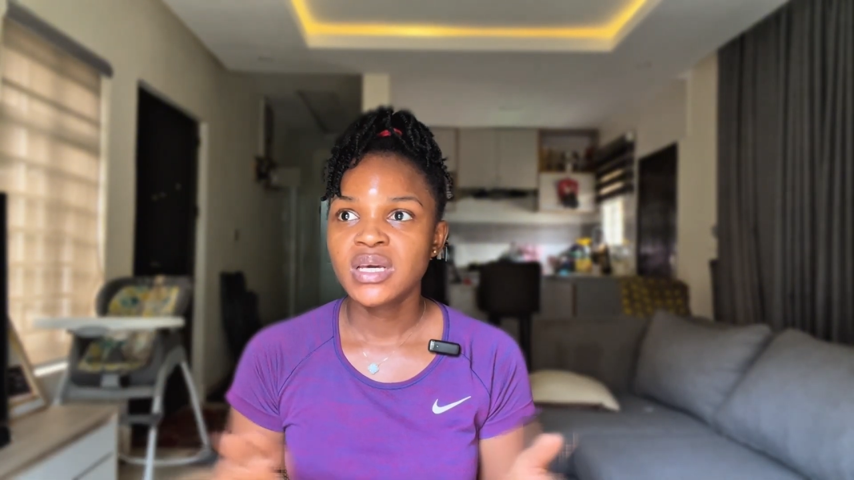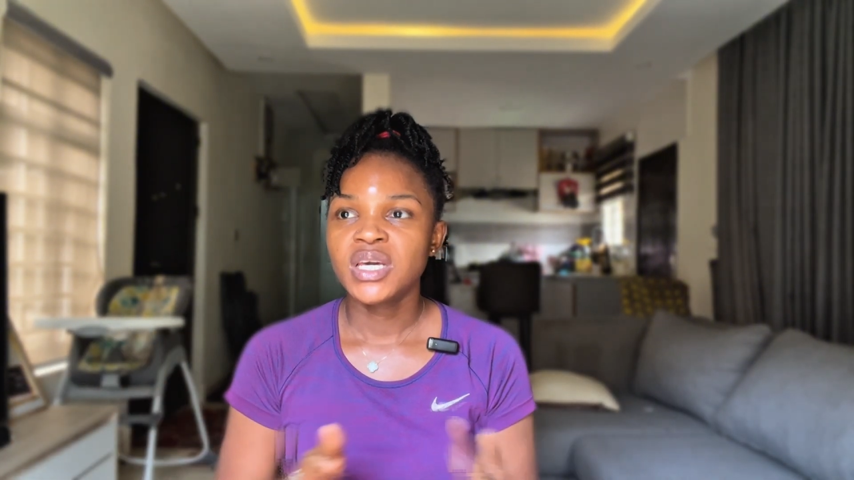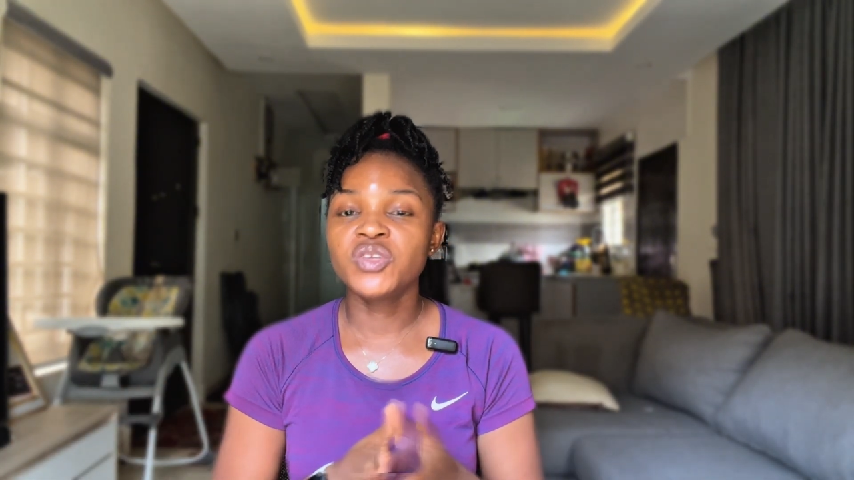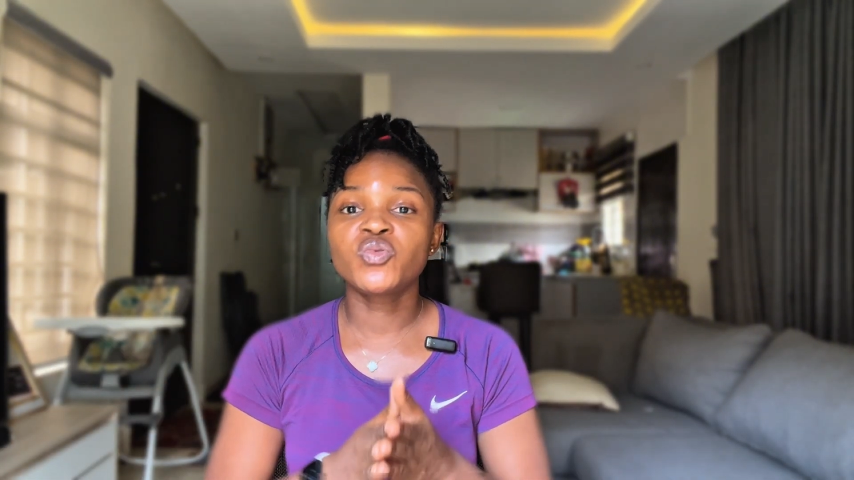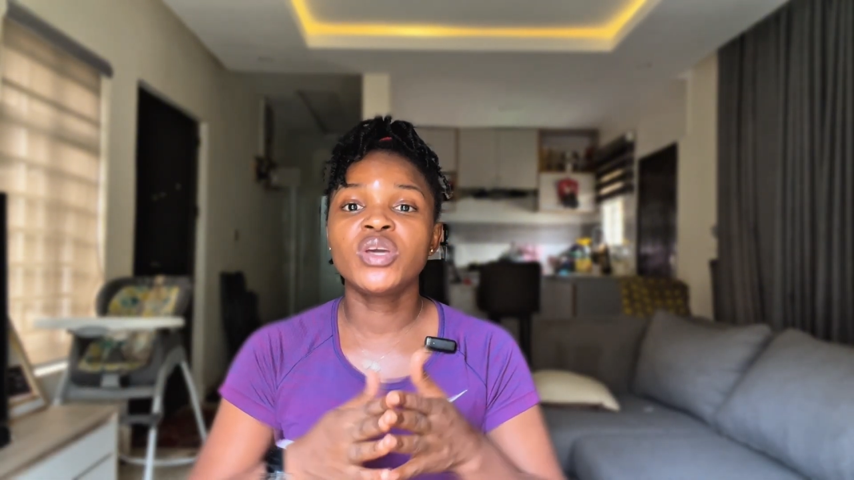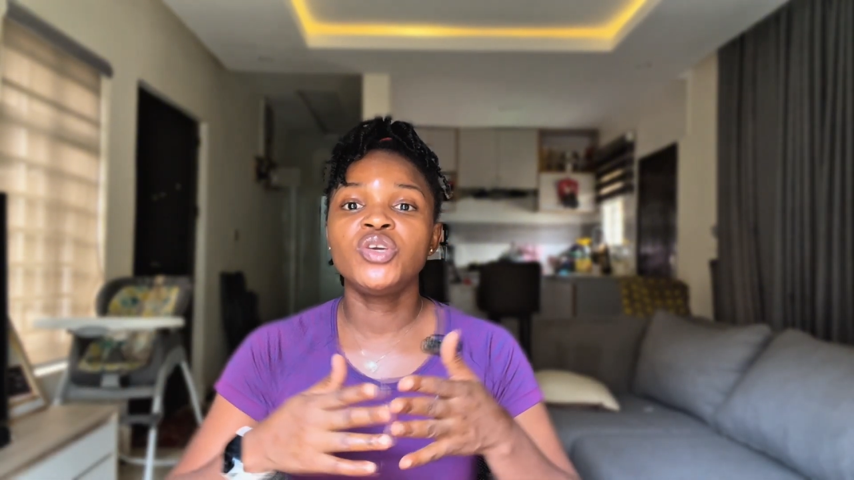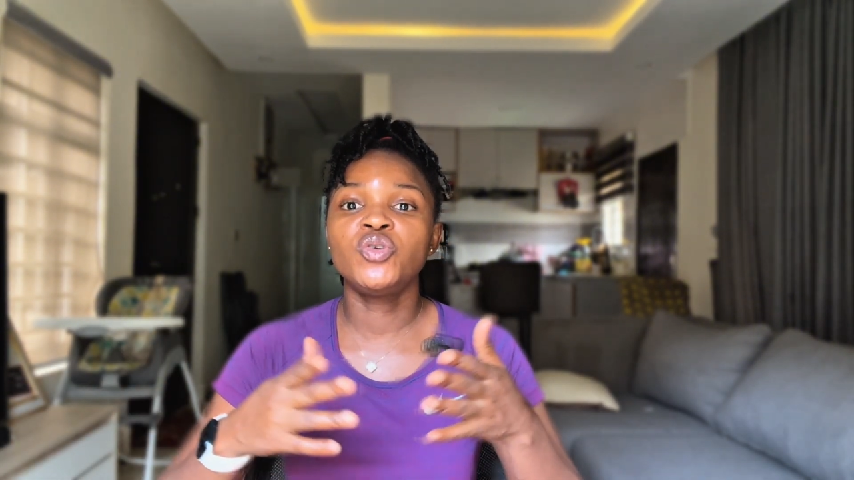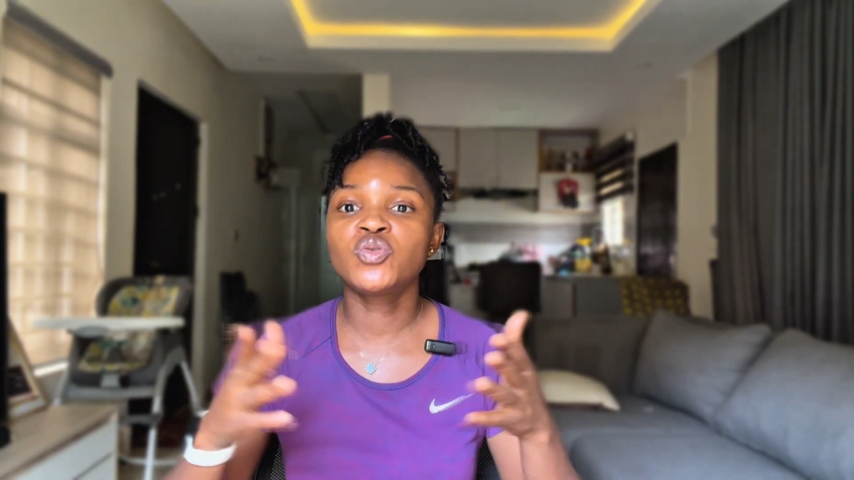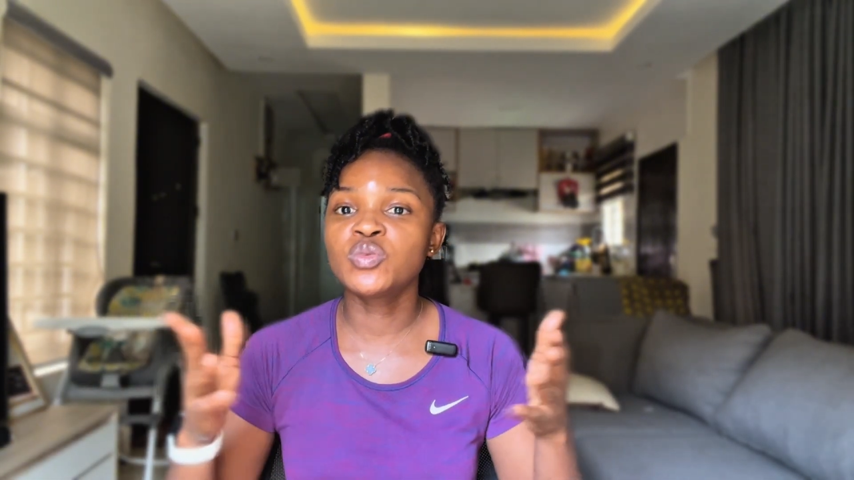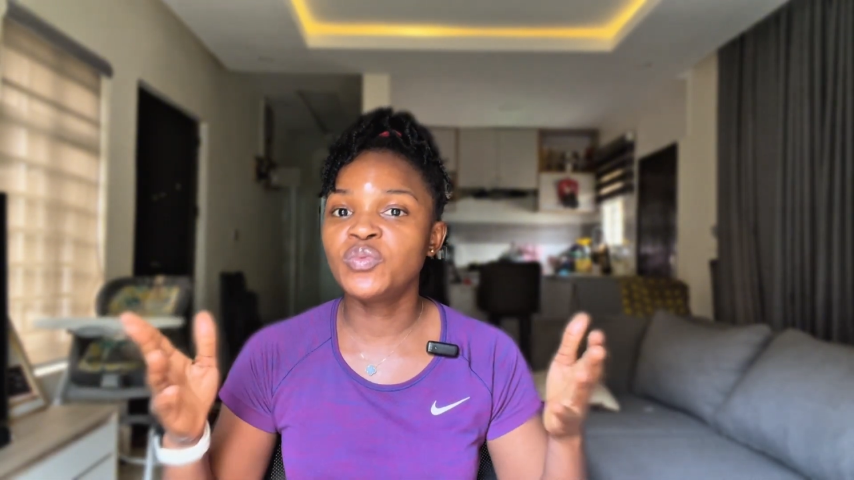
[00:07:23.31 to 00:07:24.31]
into a
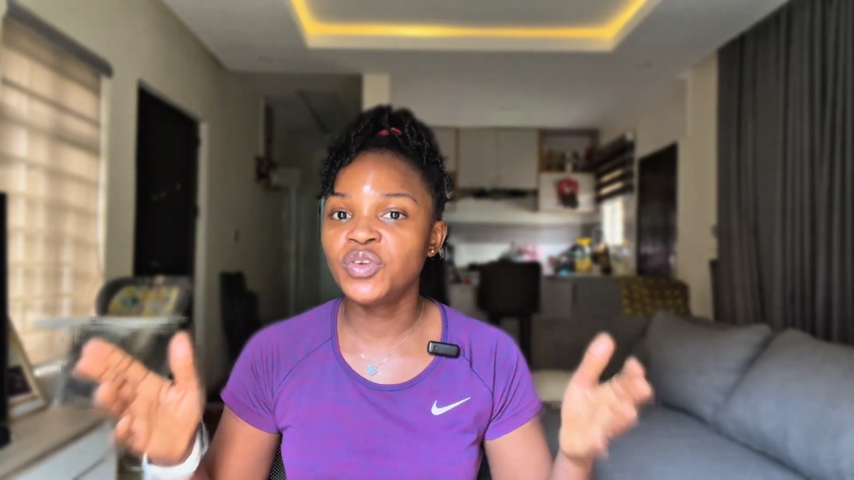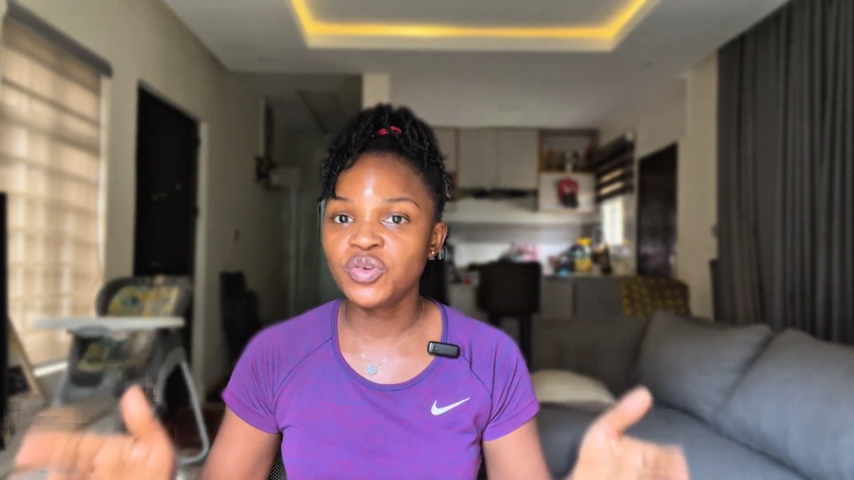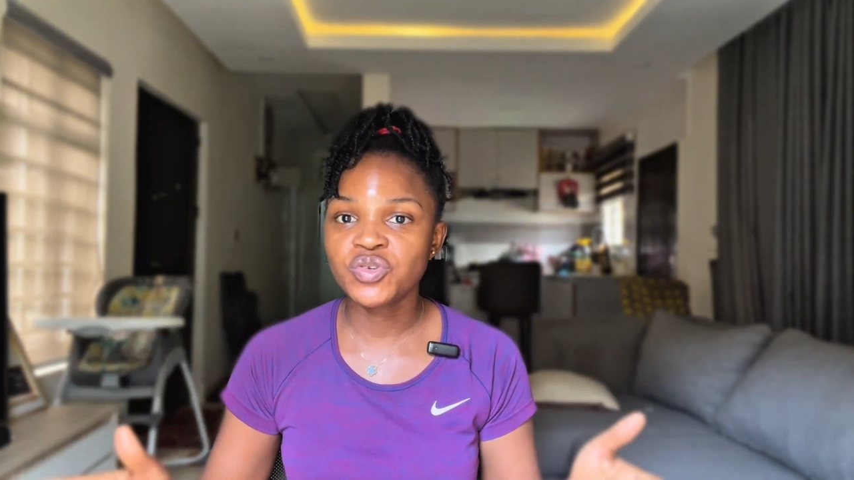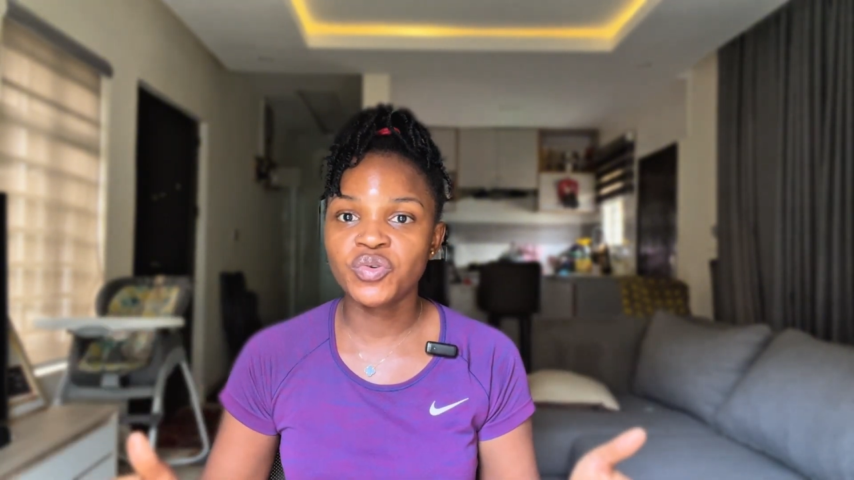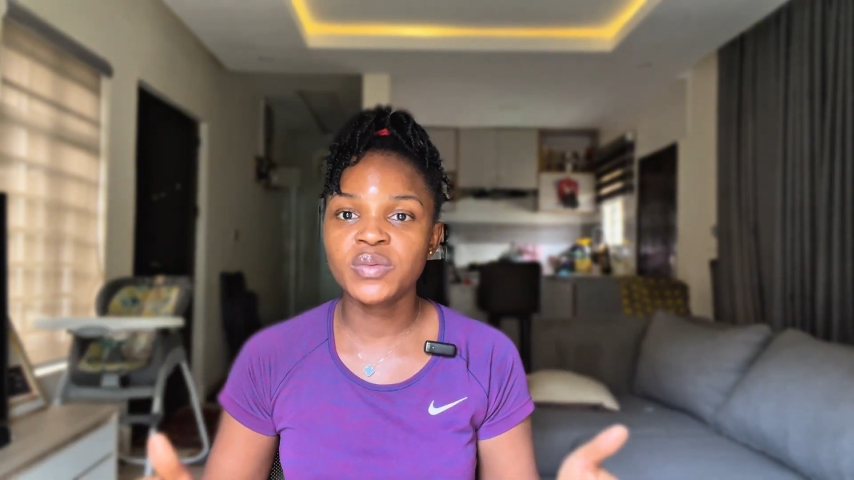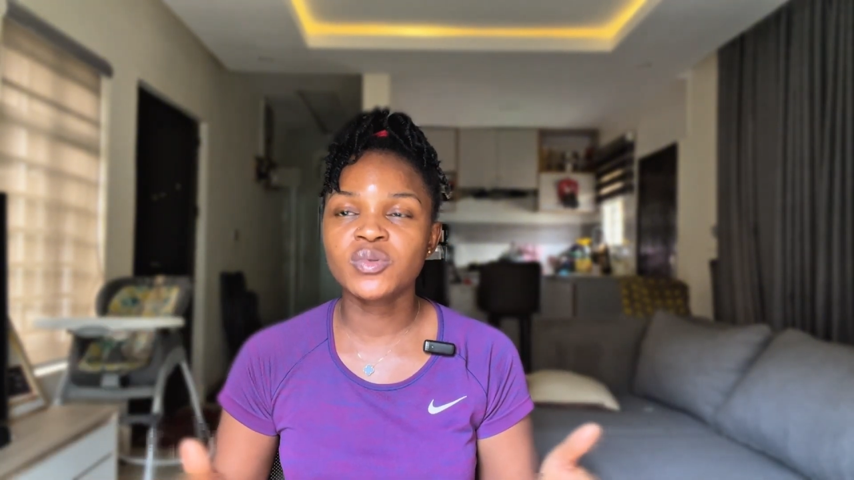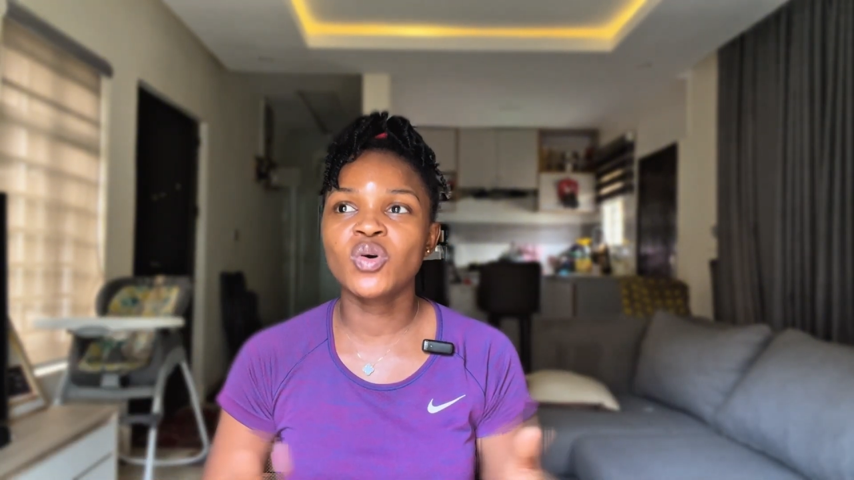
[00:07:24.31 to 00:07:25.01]
YouTube video script,